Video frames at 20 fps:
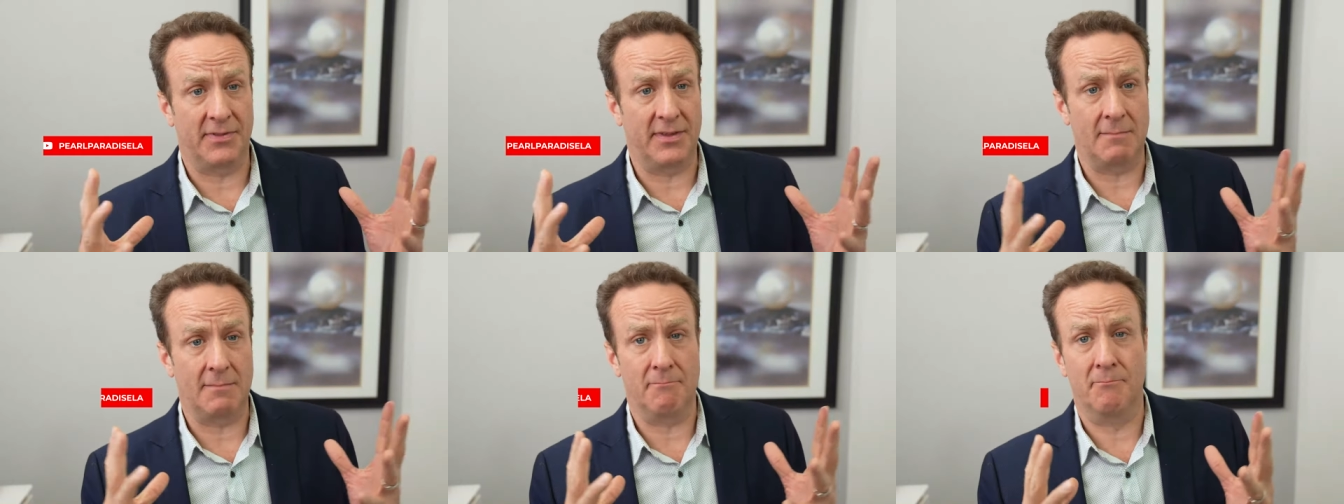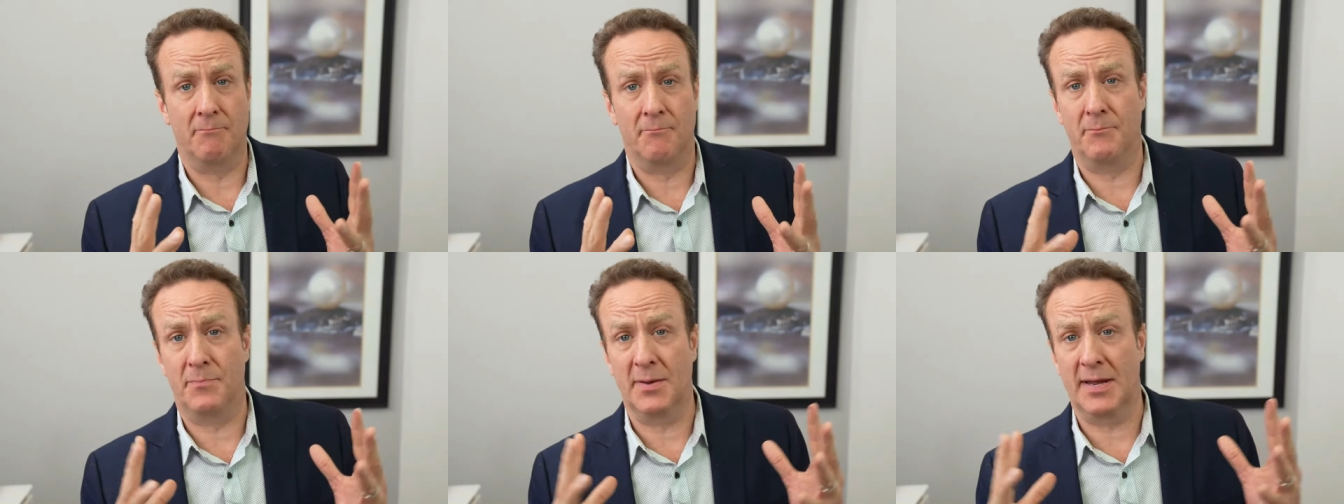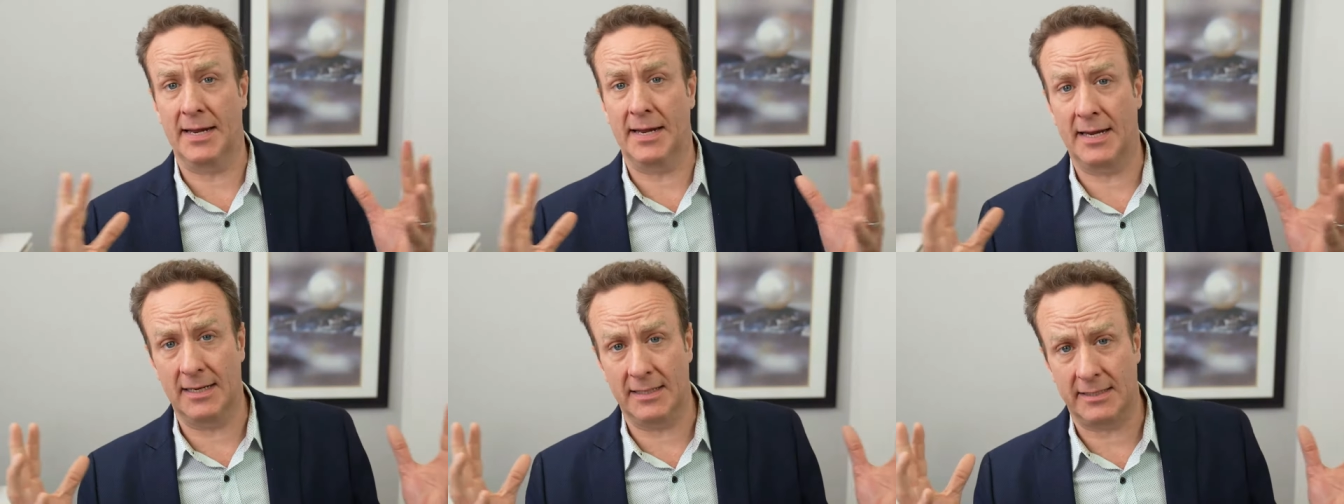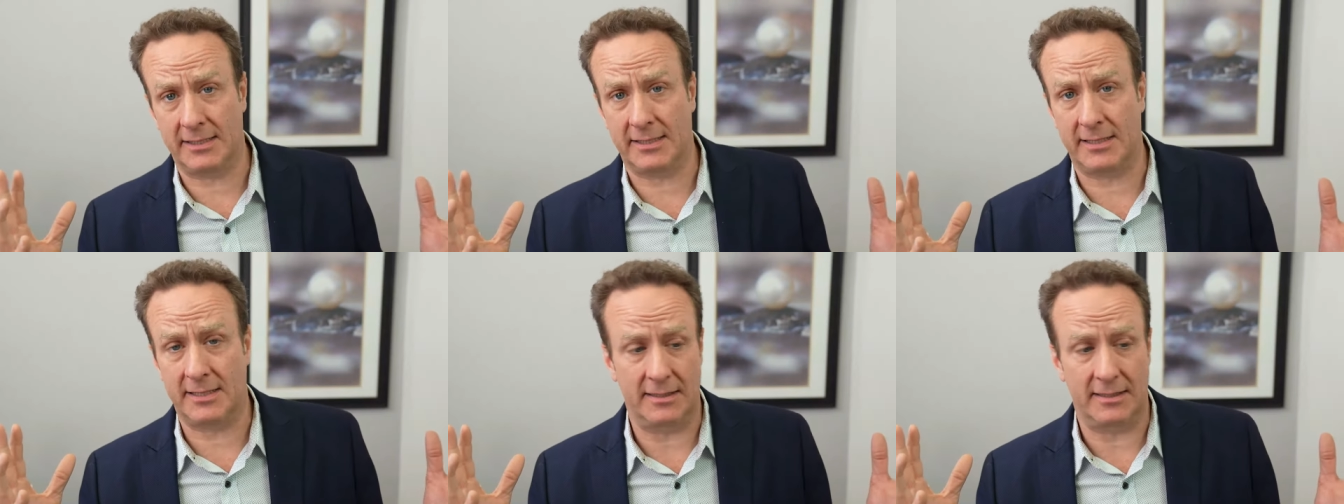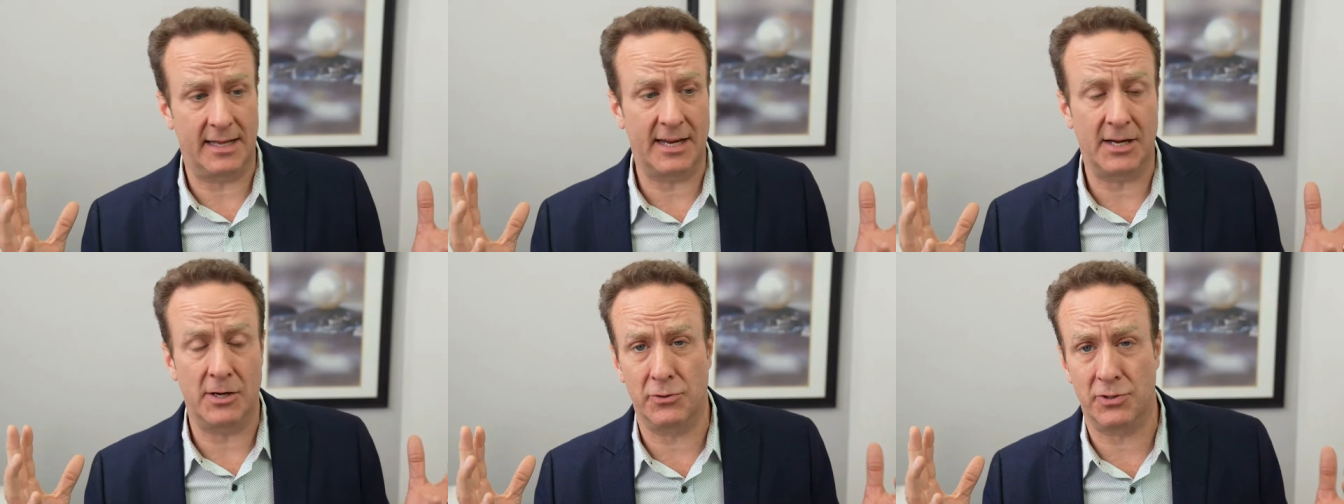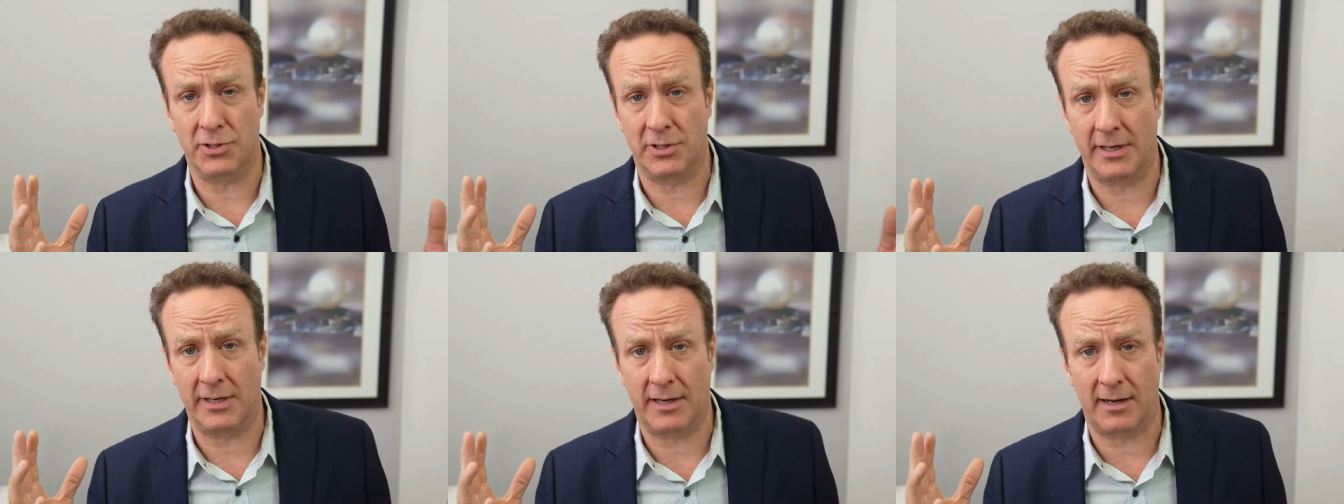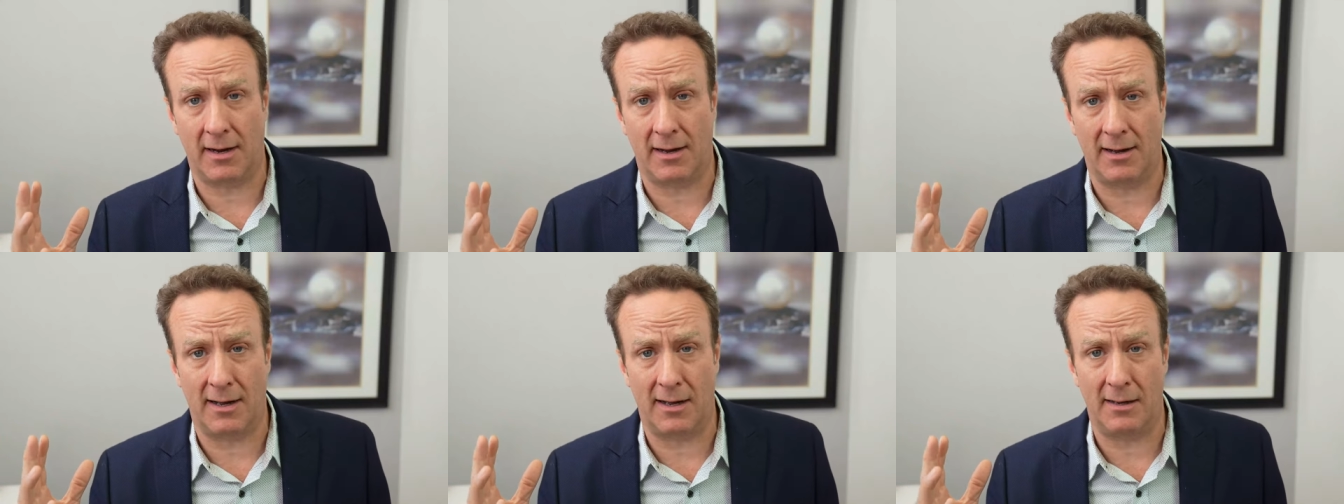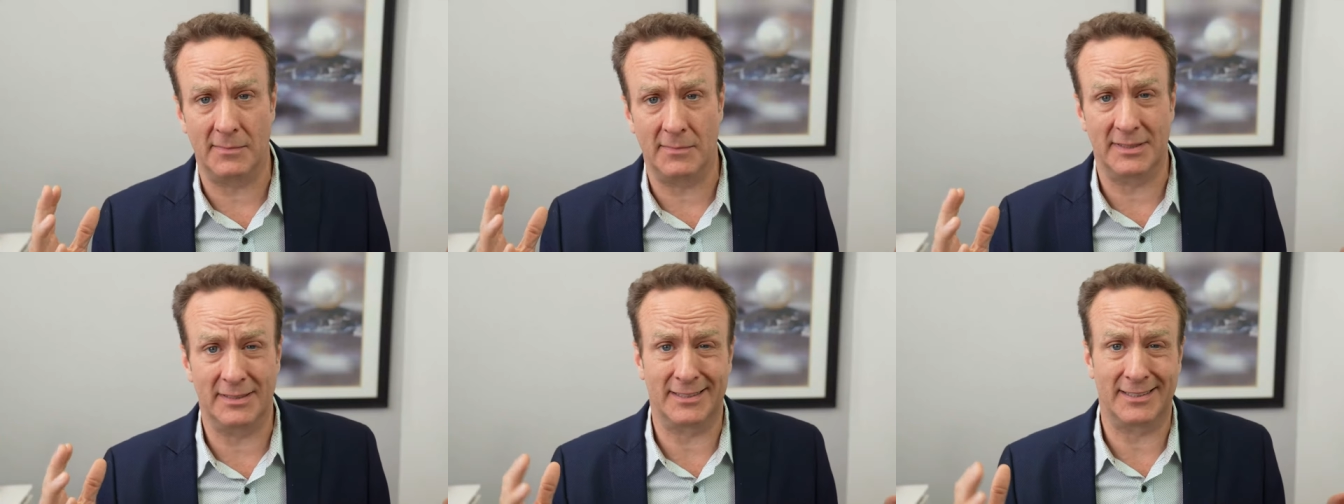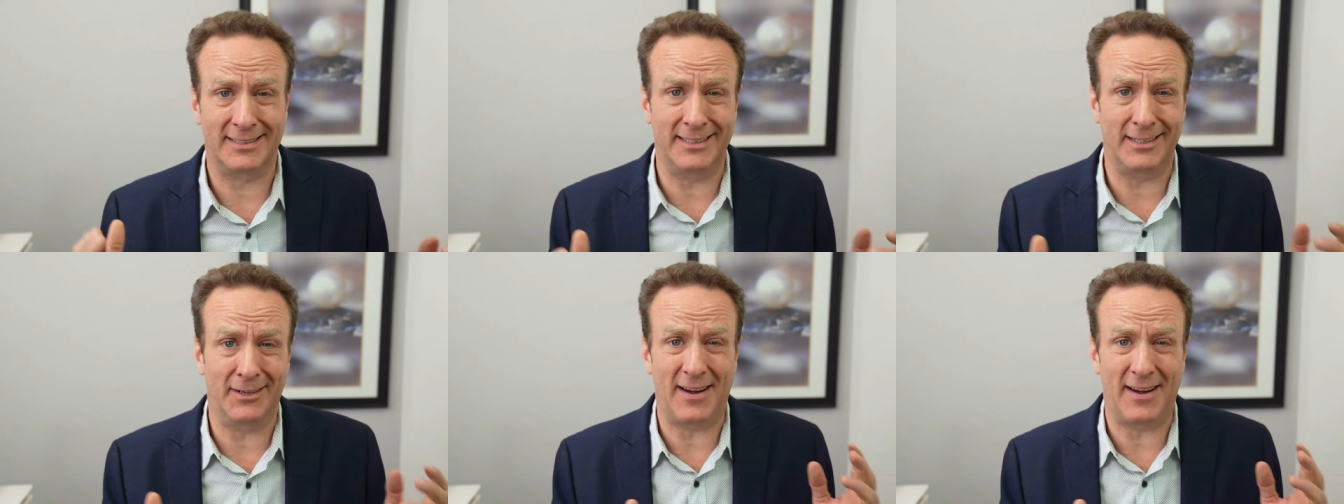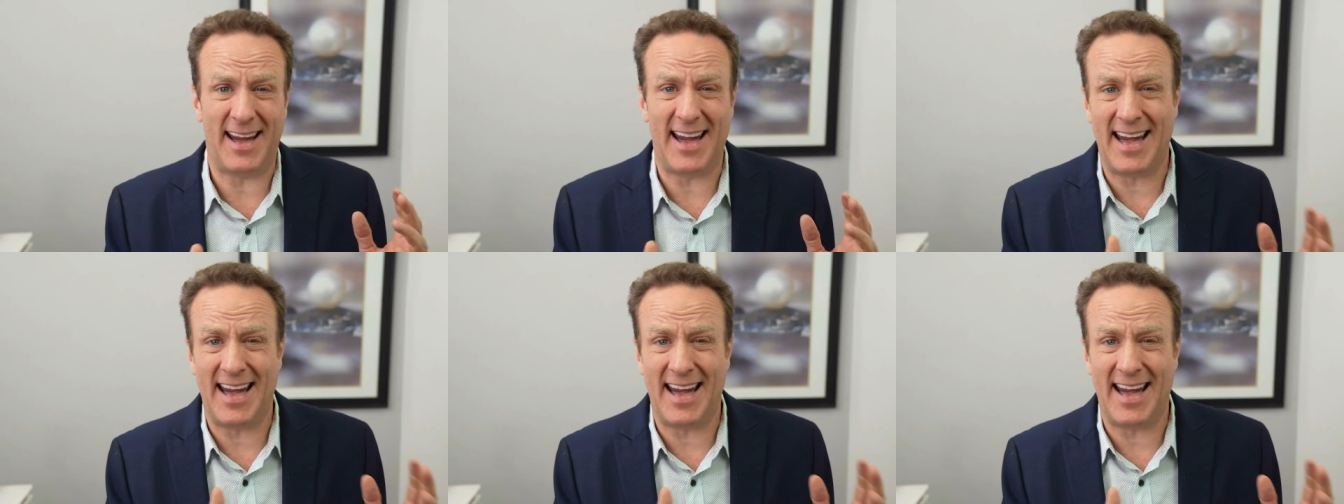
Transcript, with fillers: The biggest they usually come is, you know,